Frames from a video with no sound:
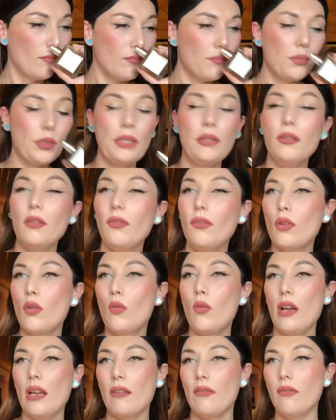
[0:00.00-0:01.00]
beautiful
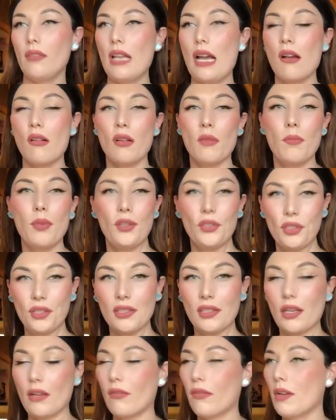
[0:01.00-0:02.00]
white flower bushes
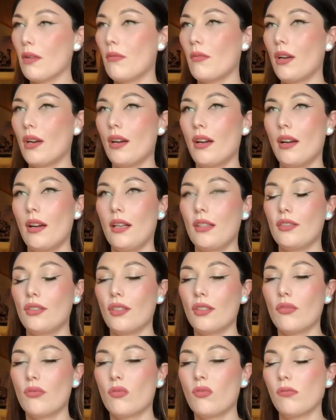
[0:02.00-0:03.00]
everywhere and
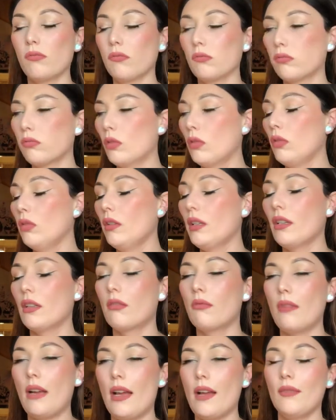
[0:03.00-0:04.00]
just rolling
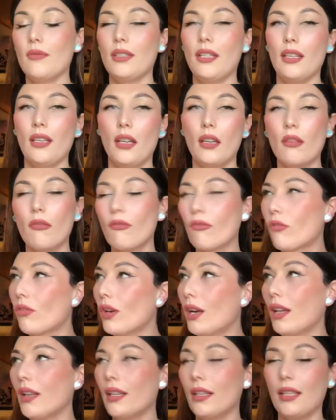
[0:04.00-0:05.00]
around in it and
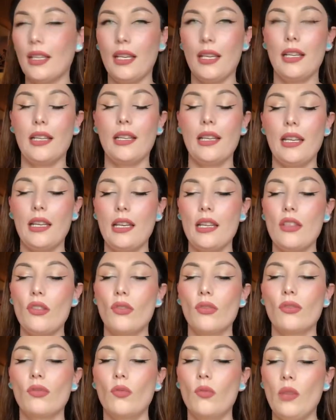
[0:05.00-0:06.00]
frolicking and getting
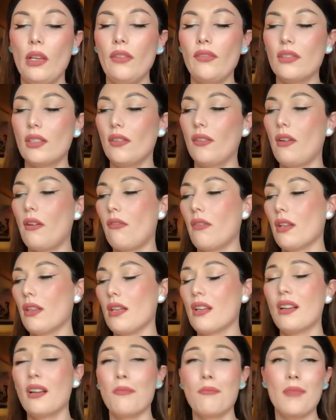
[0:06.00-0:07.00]
those whiffs of
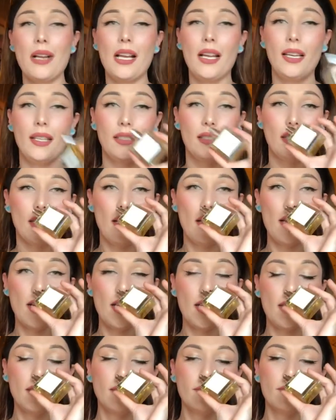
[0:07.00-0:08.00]
everything combined.
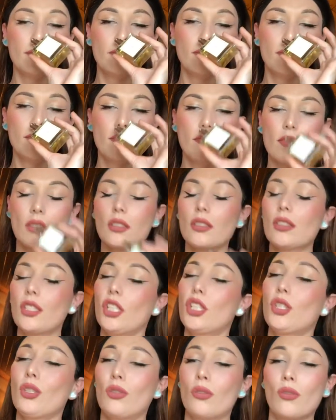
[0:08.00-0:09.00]

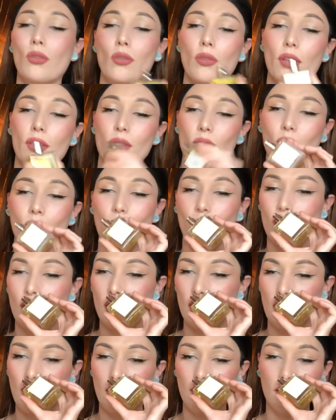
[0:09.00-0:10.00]
Such a gorgeous,
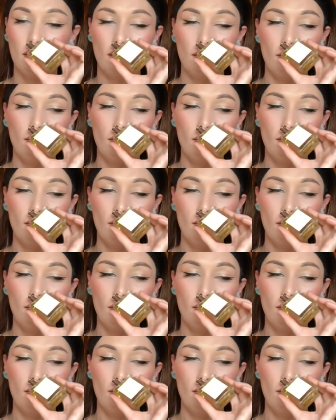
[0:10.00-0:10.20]
gorgeous scent.